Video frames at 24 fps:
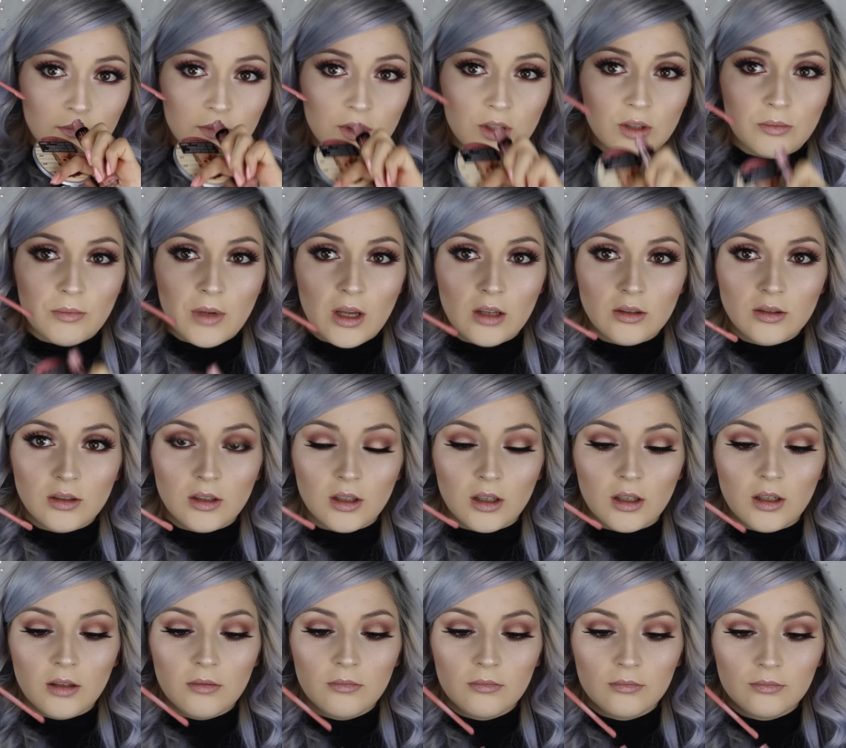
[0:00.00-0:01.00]
Smells
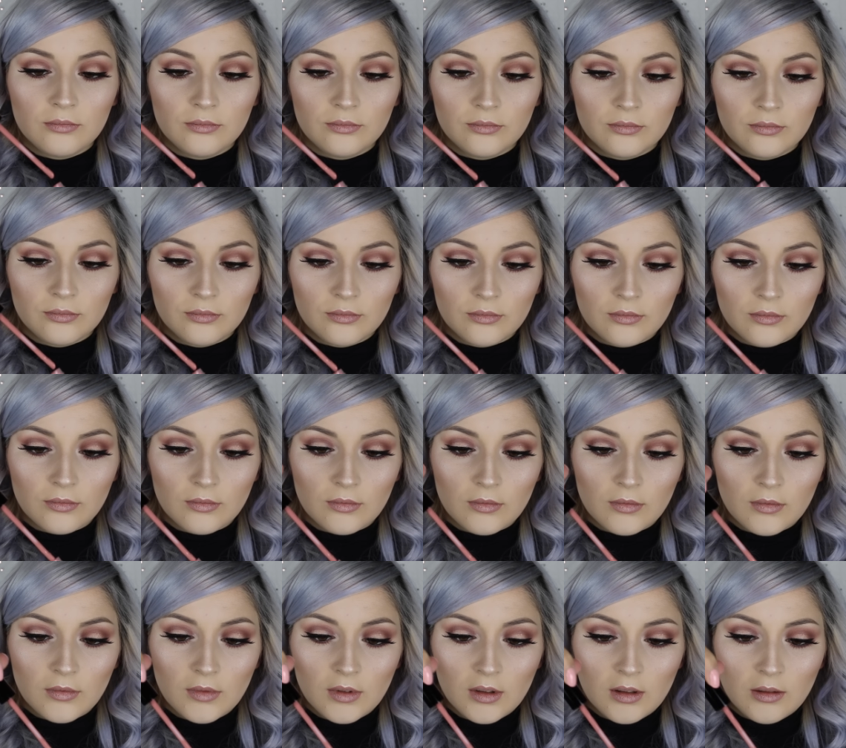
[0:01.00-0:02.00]
good.
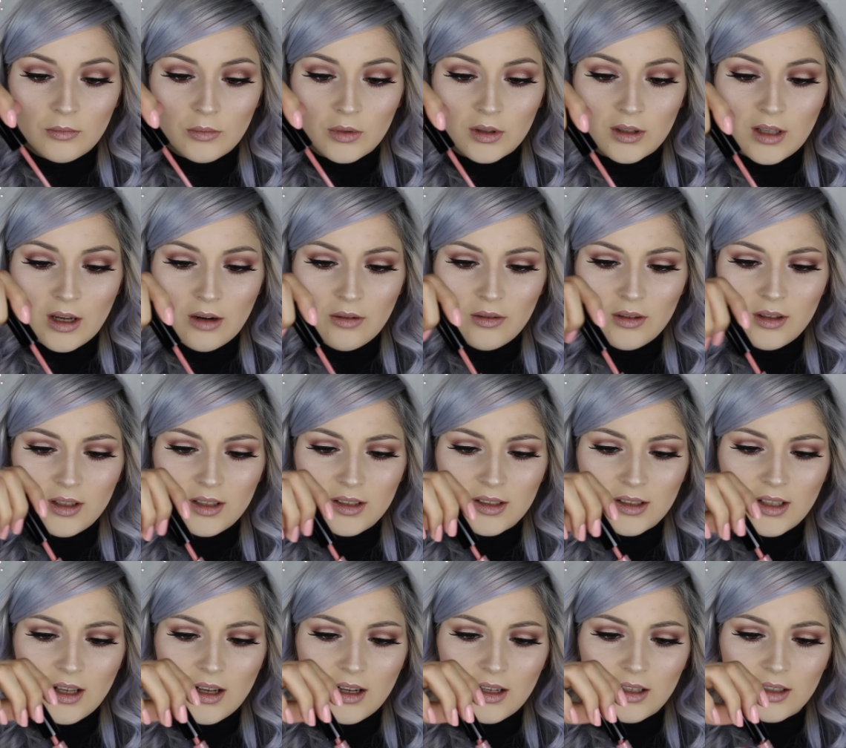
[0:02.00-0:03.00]
But that really
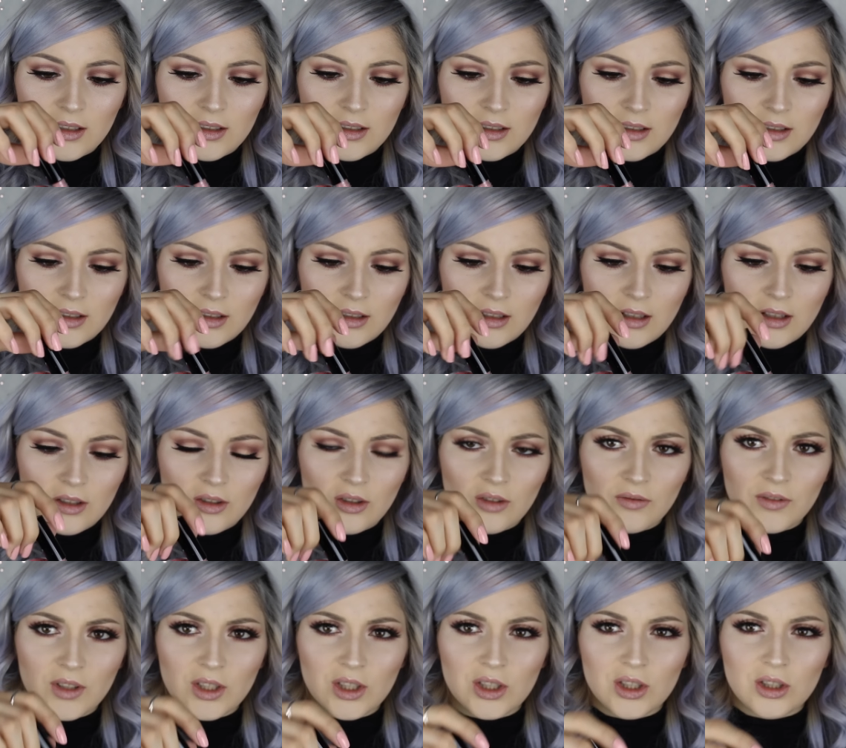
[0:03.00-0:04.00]
sucks. I don't know
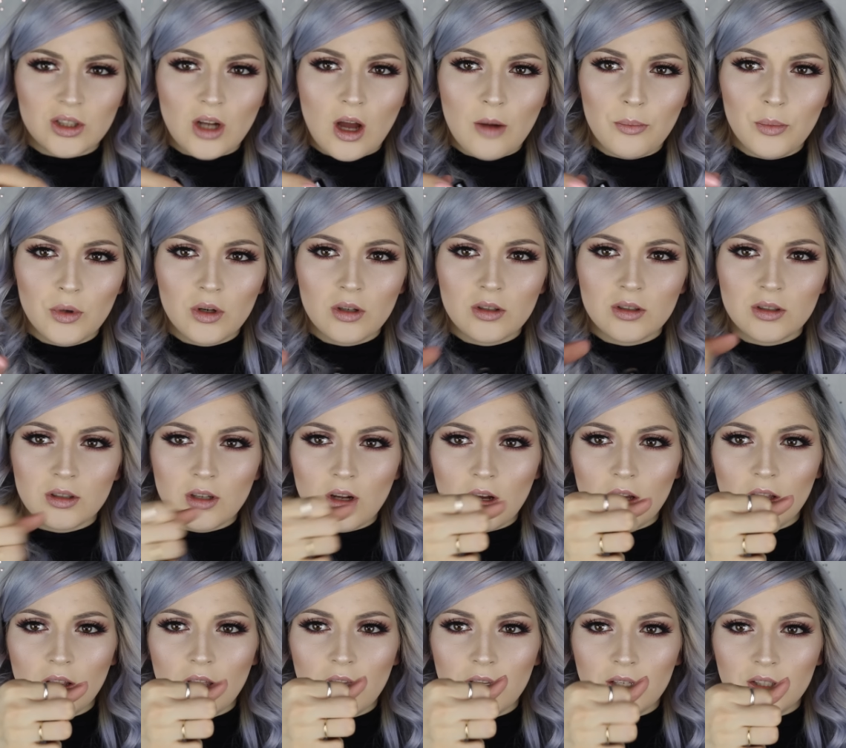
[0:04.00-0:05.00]
if the stopper is
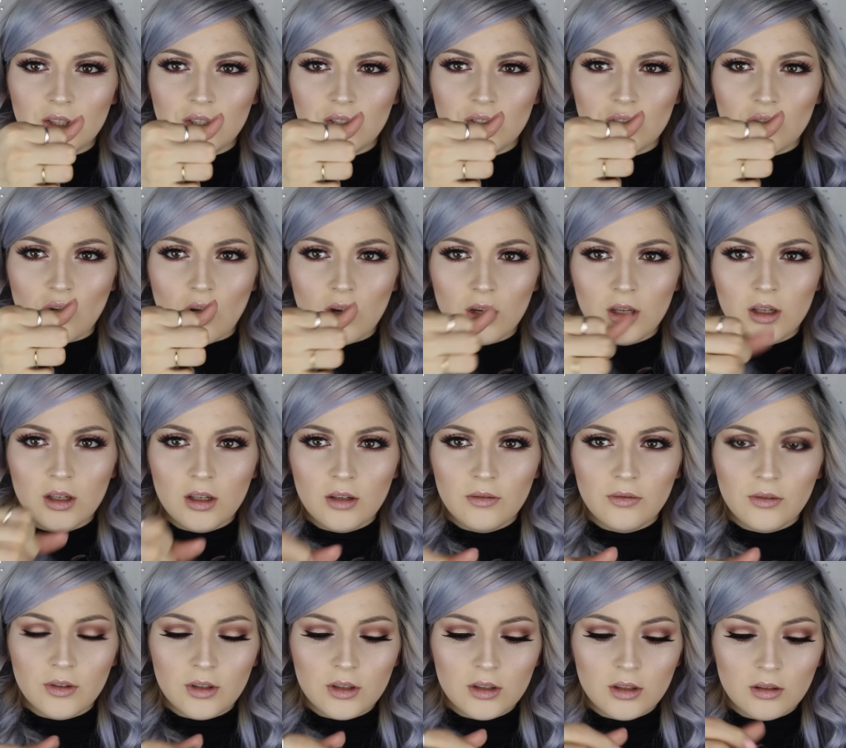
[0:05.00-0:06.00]
not like strong
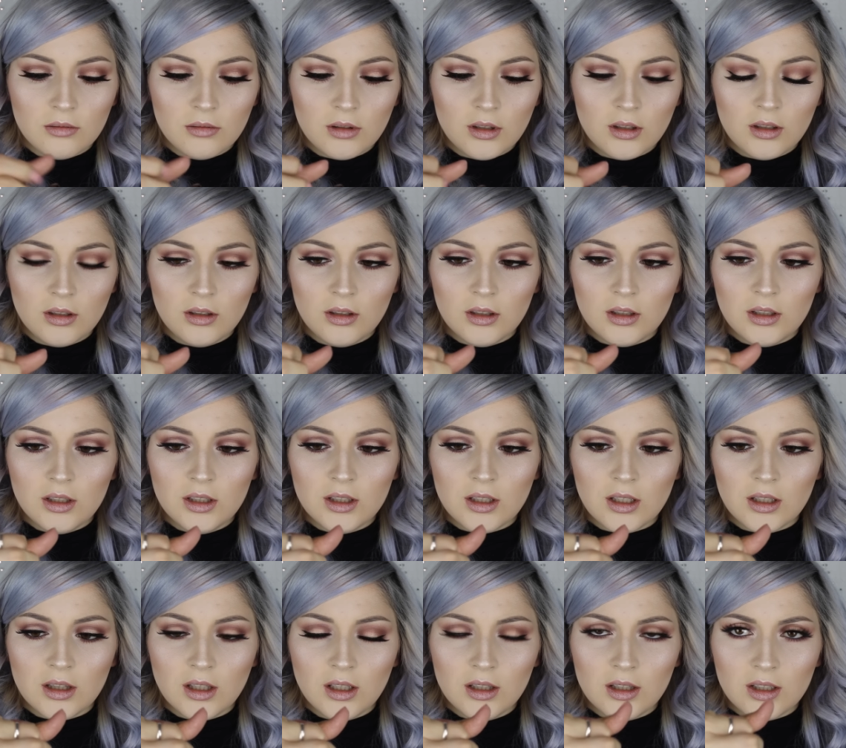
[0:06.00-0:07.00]
enough or something. And
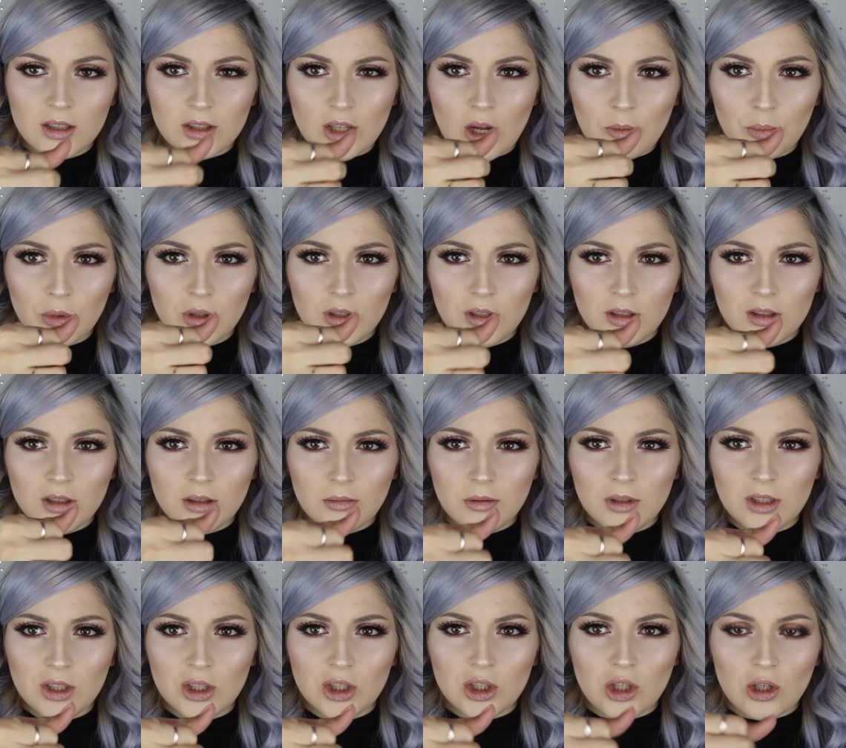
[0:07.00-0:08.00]
I think the stopper needs to
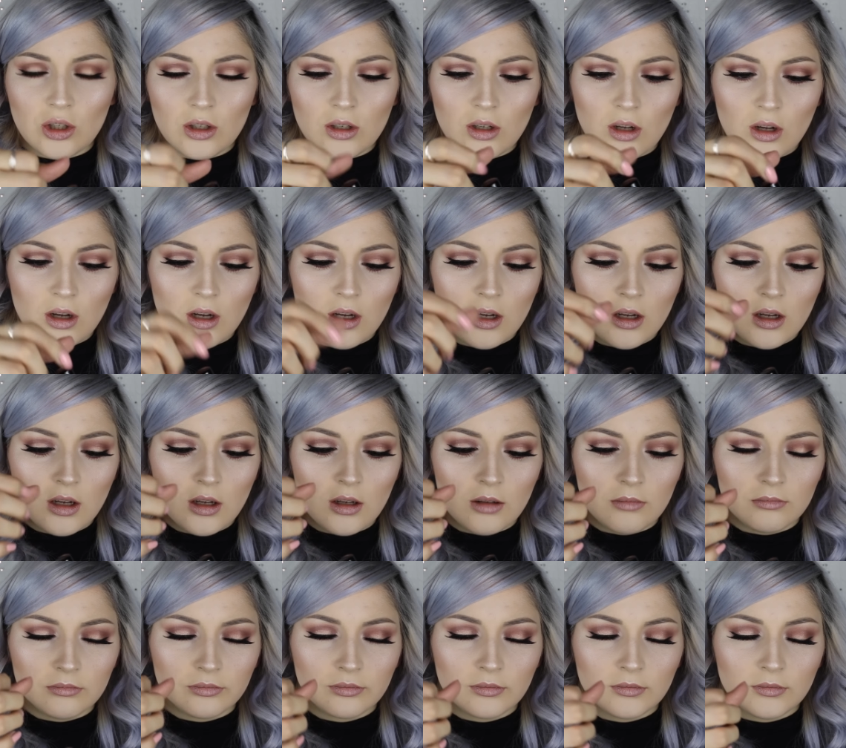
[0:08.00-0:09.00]
be st
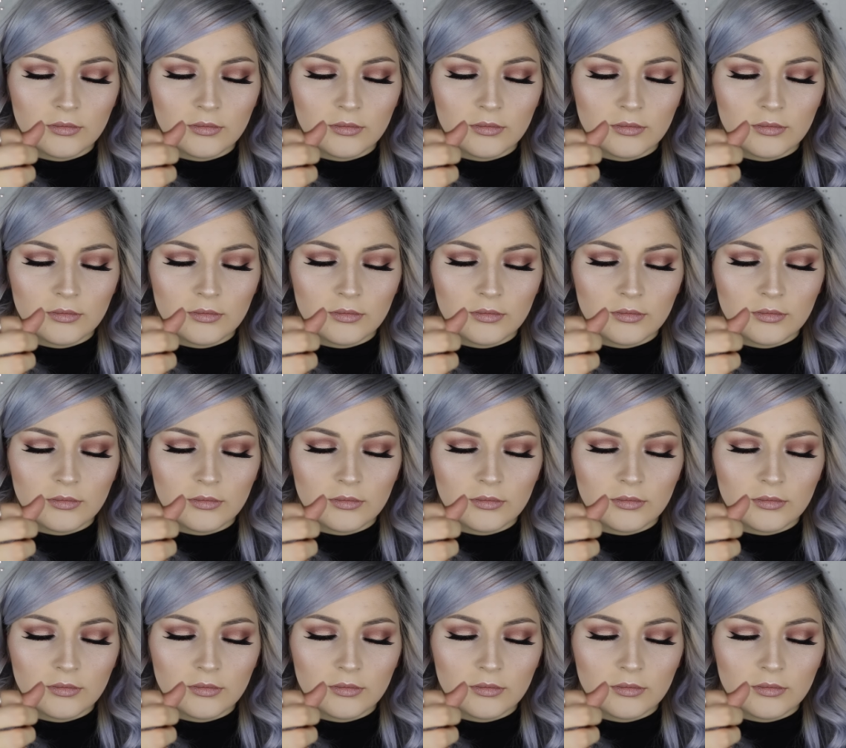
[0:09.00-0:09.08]
um